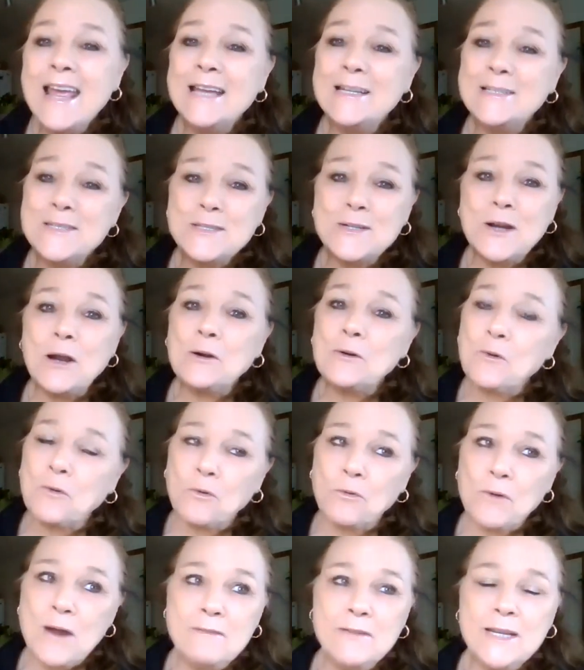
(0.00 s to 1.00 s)
and
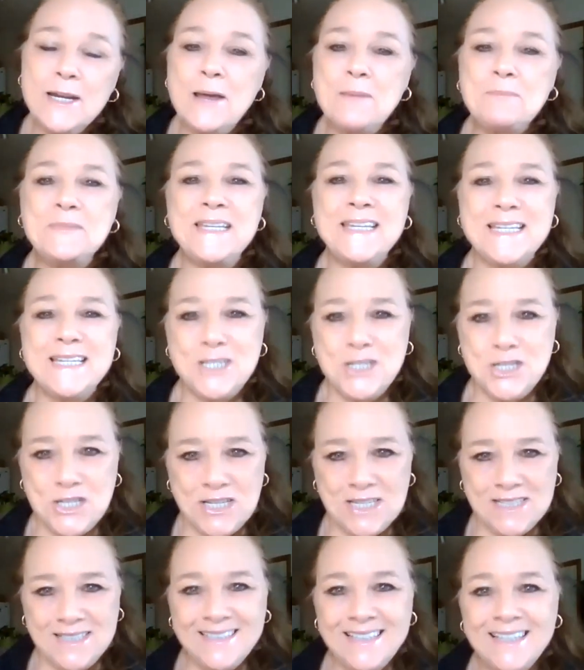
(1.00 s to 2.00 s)
start revving up the
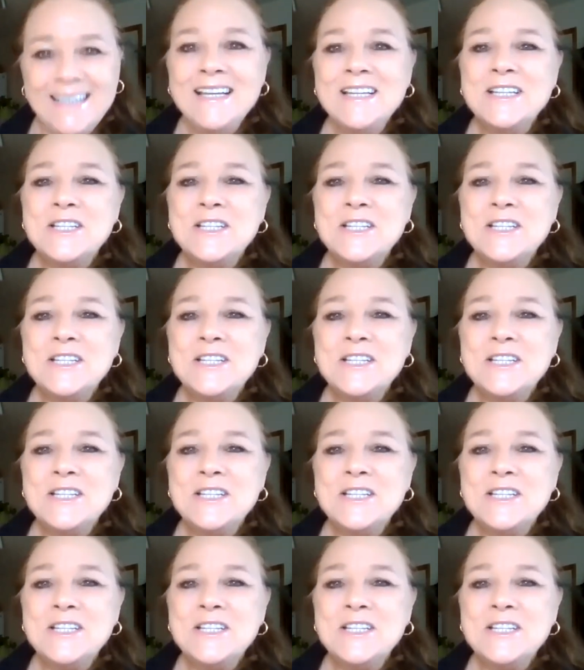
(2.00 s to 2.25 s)
engine